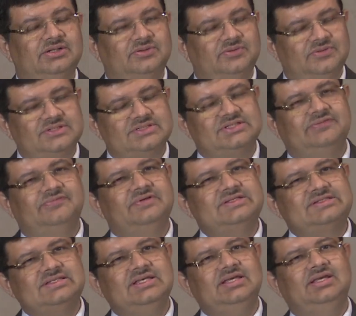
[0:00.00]
courts. If you
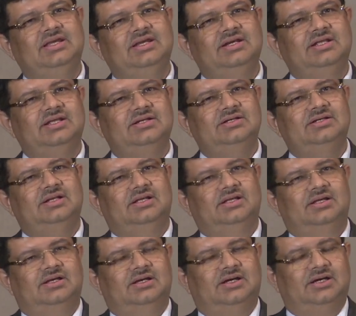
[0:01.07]
see, Indian
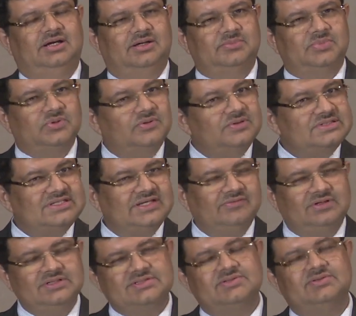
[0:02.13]
courts have
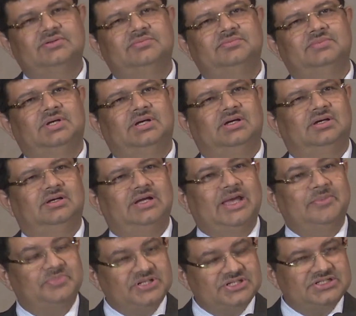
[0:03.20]
also
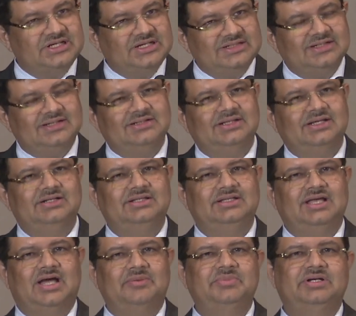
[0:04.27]
appreciated that
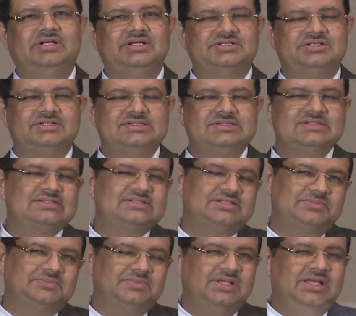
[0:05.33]
the arbitration
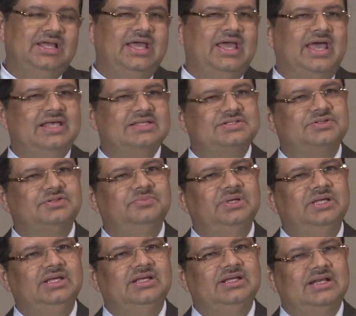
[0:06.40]
system has to
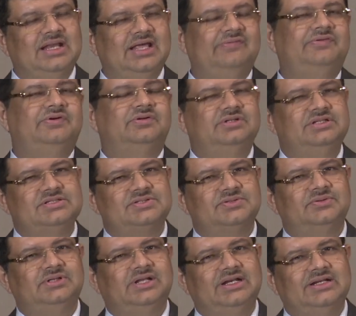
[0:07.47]
be left on its
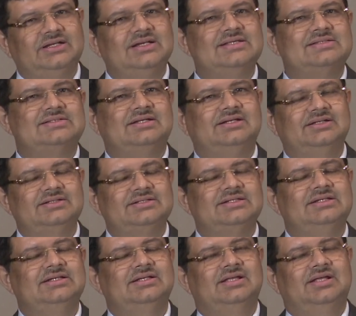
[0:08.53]
own, and unless and
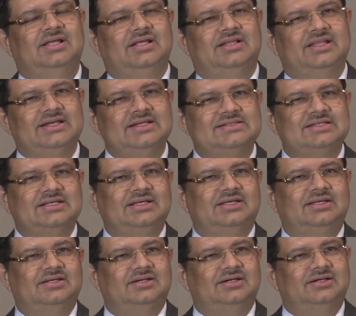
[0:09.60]
until there is
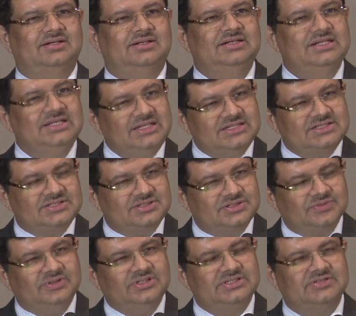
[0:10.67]
a need
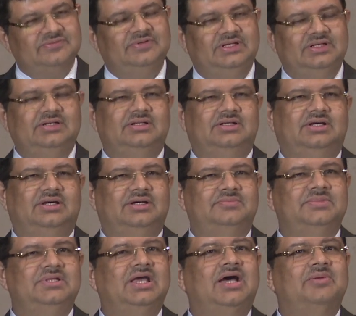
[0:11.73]
to intervene,
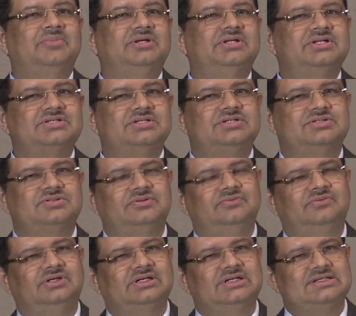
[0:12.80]
the arbitration should
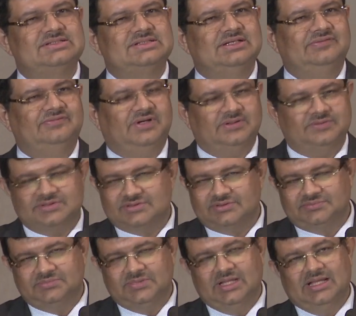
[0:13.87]
work itself out.
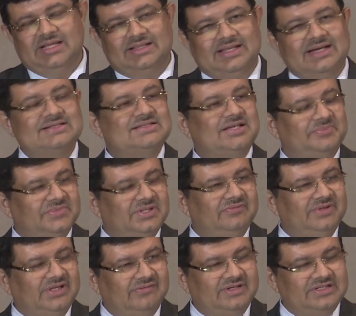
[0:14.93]
So that's something
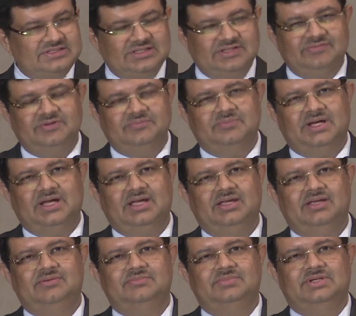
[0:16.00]
we have achieved
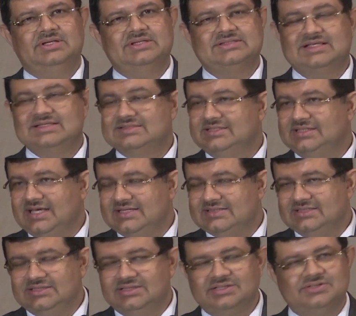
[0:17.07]
by
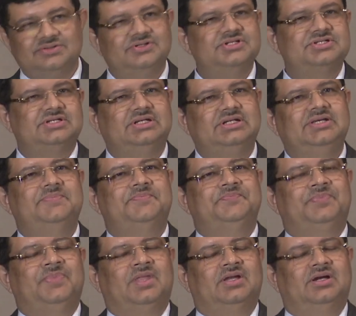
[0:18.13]
sensitizing the judiciary
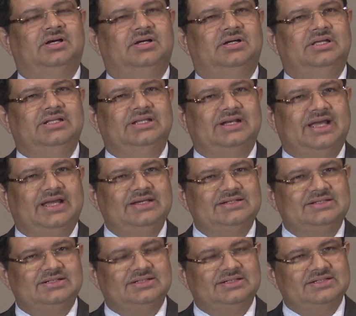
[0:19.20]
in the right
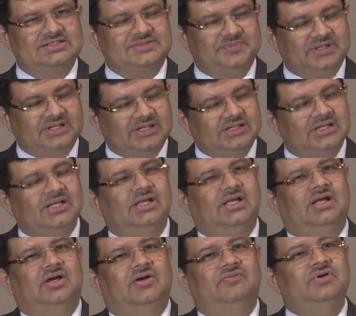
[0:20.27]
spirit.
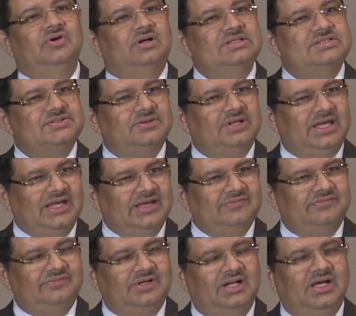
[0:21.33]
We also have
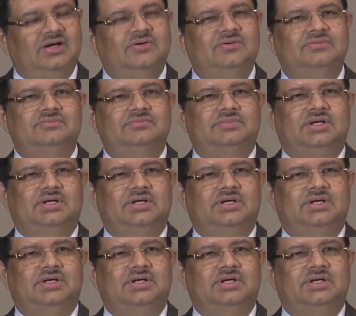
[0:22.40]
now